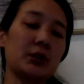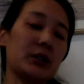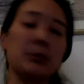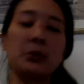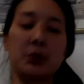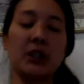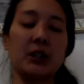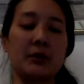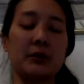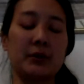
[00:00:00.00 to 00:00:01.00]
Tell me what kind
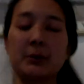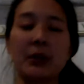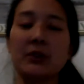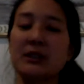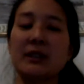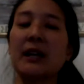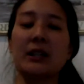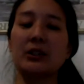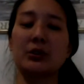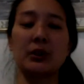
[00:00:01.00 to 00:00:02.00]
of symbiosis. That
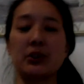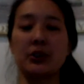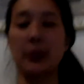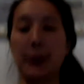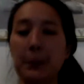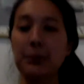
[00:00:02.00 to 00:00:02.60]
I don't need you to know.